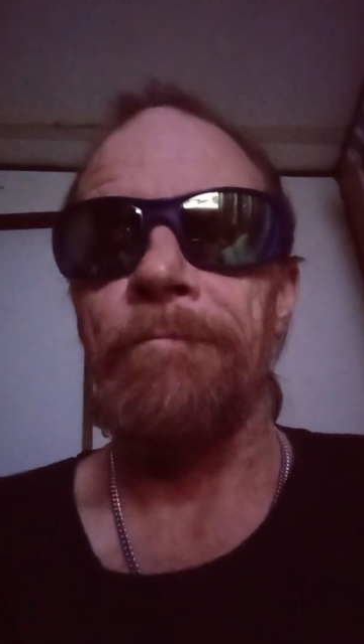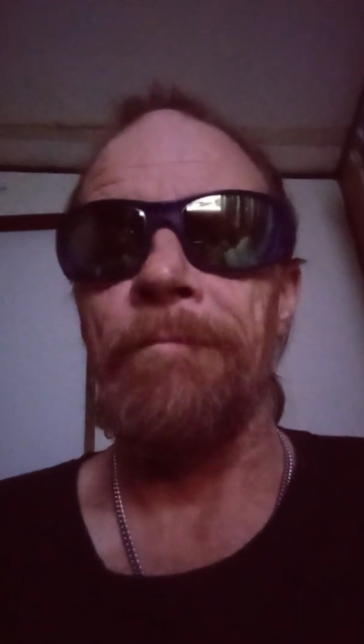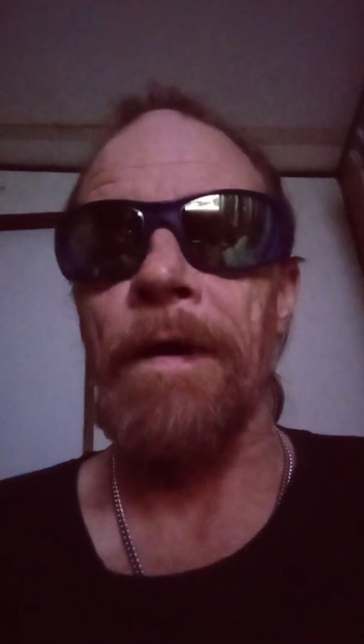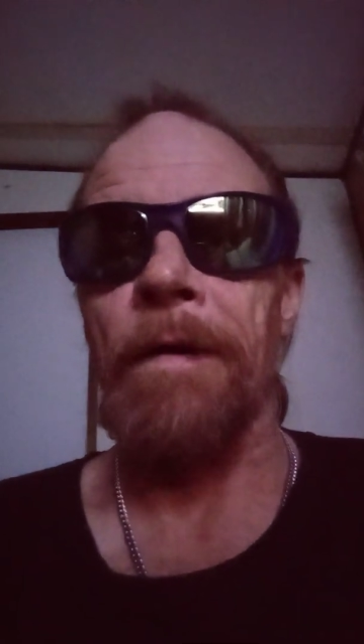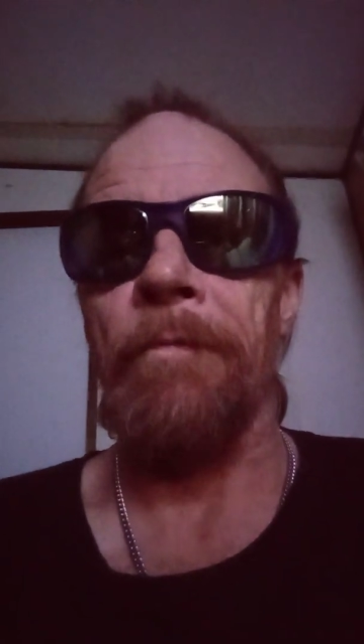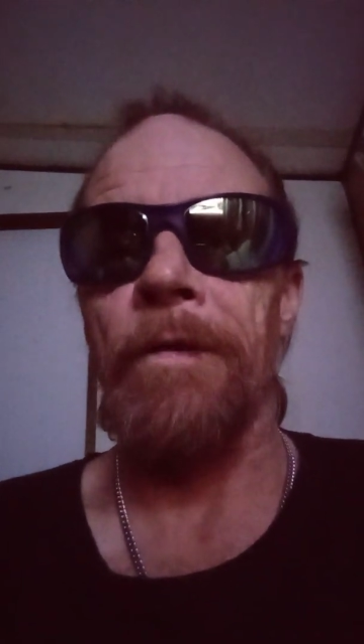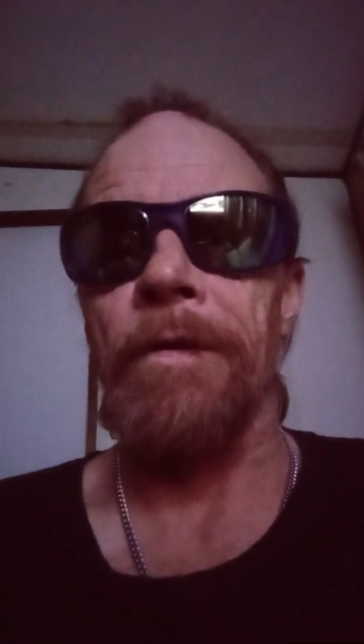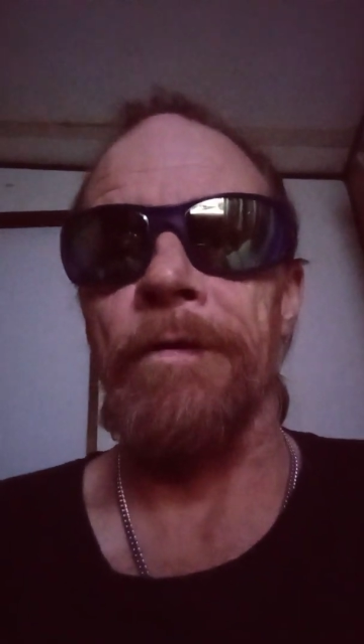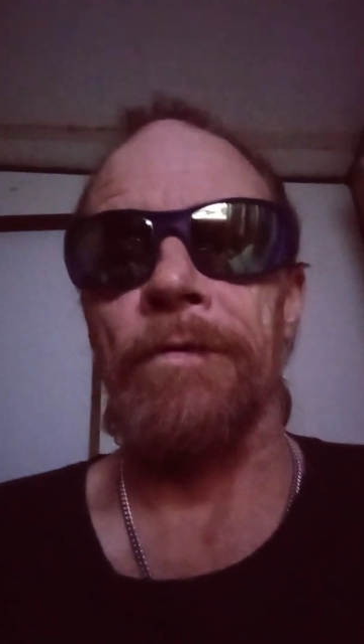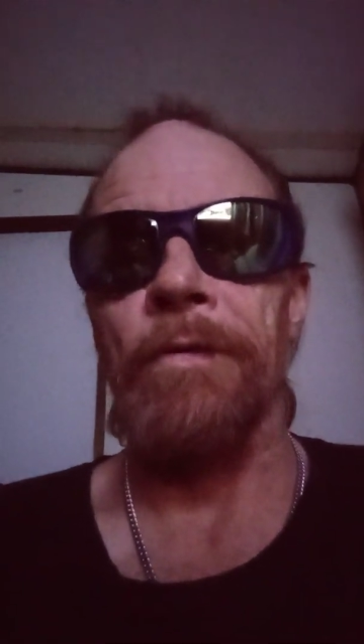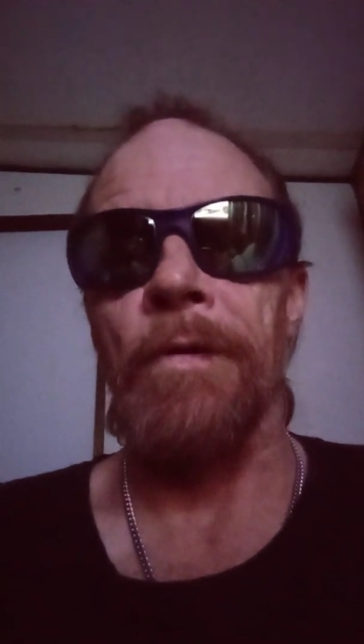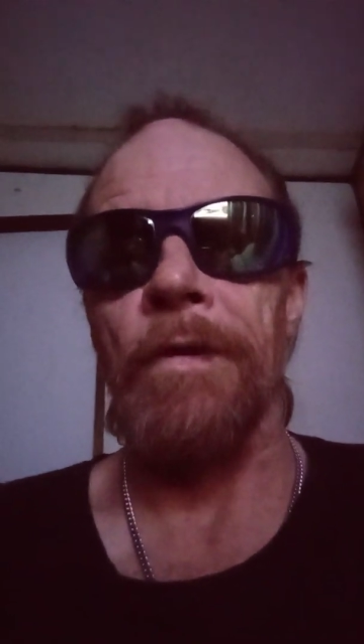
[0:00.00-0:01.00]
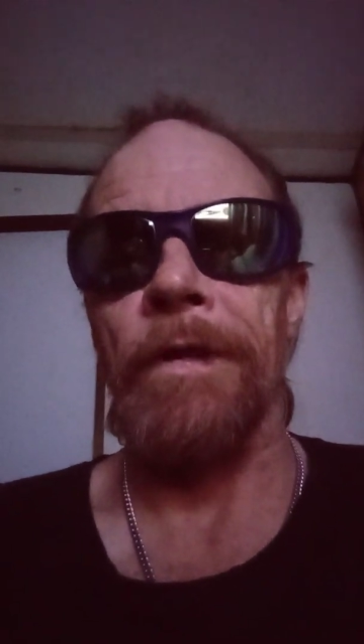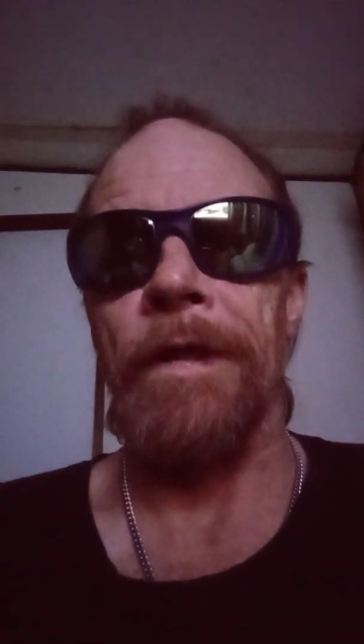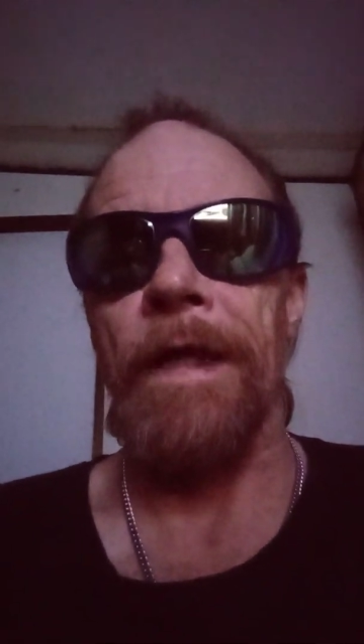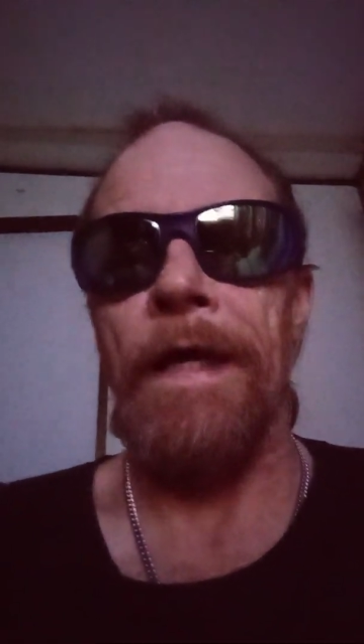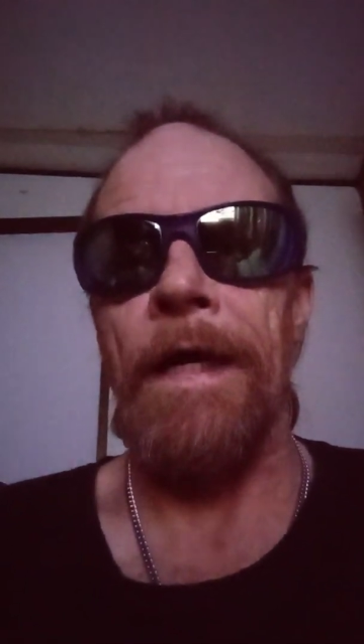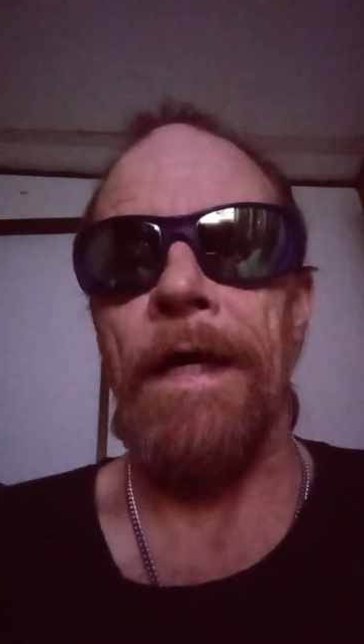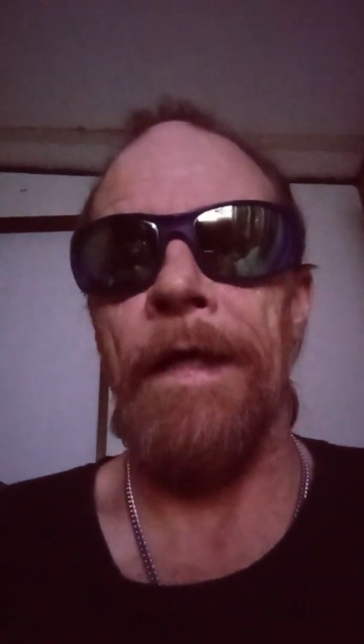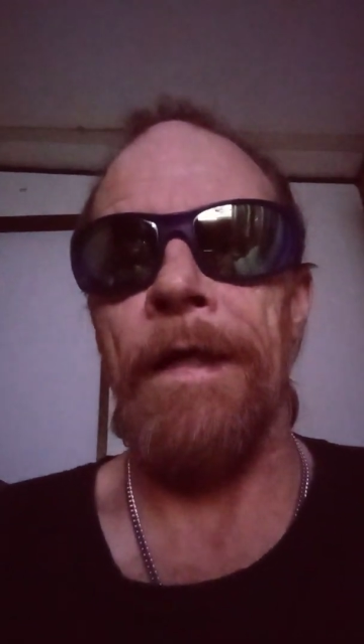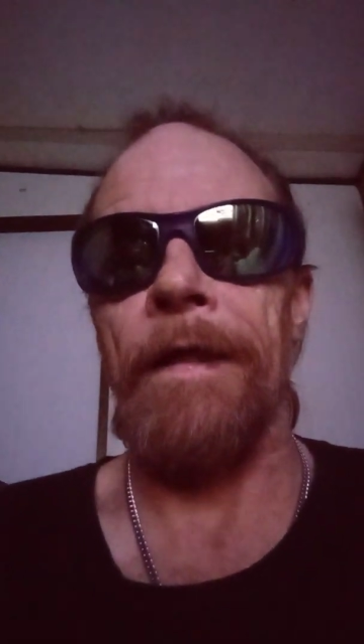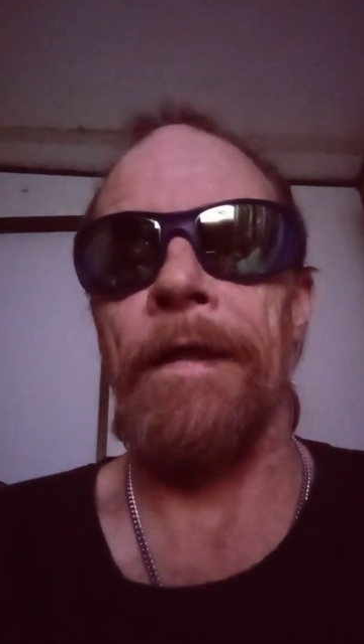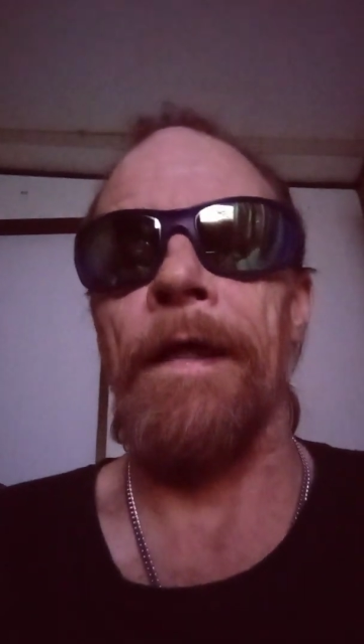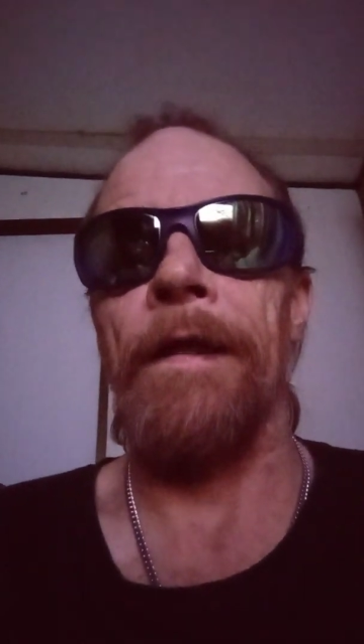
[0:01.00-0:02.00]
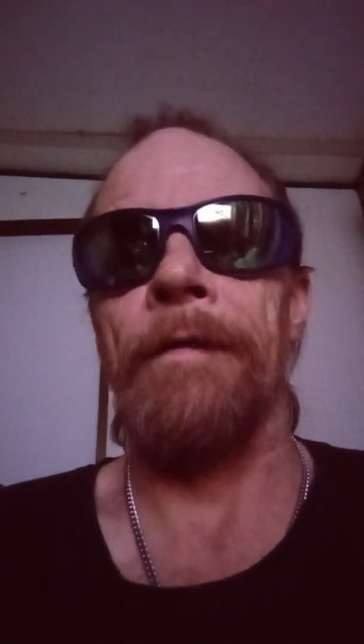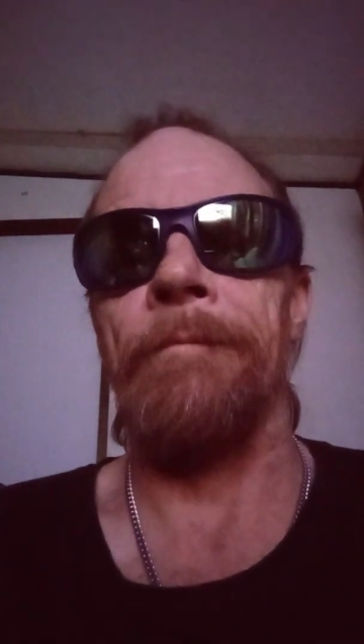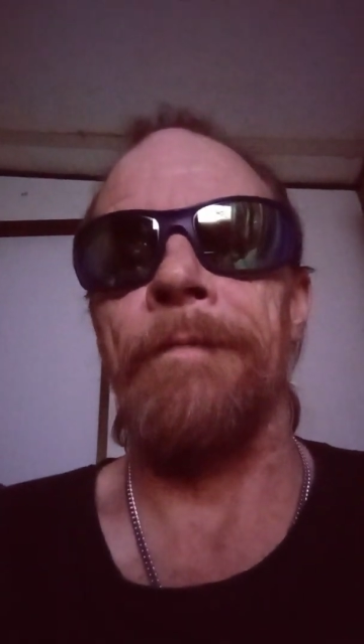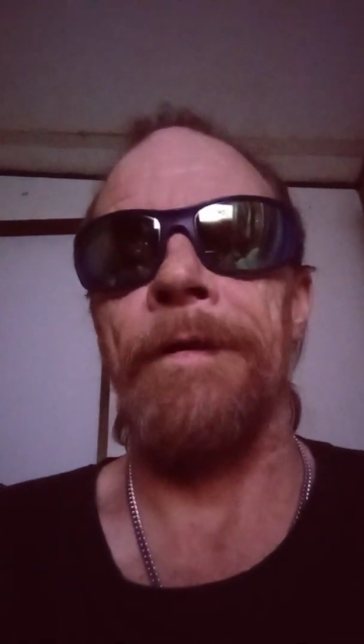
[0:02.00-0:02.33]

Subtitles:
But we're not talking any Leyland